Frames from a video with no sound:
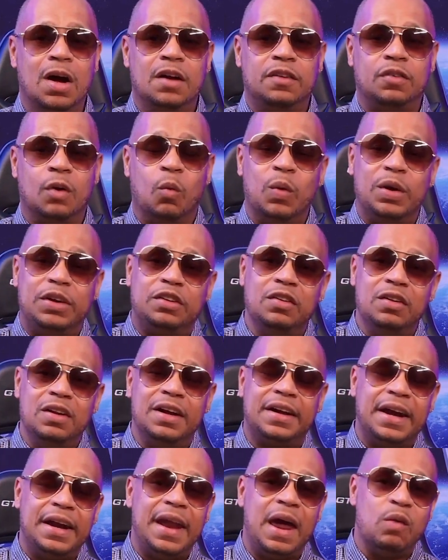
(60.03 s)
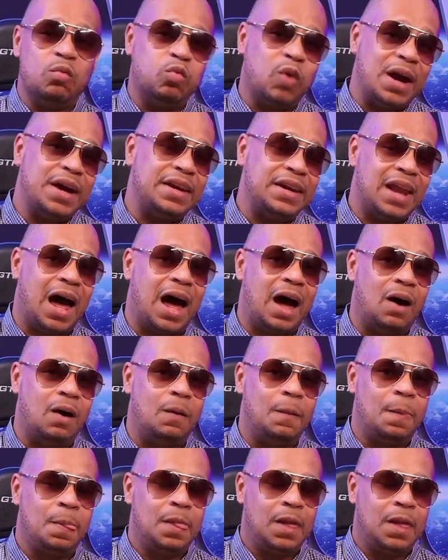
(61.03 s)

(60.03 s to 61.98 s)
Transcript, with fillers: So what you're looking at right now,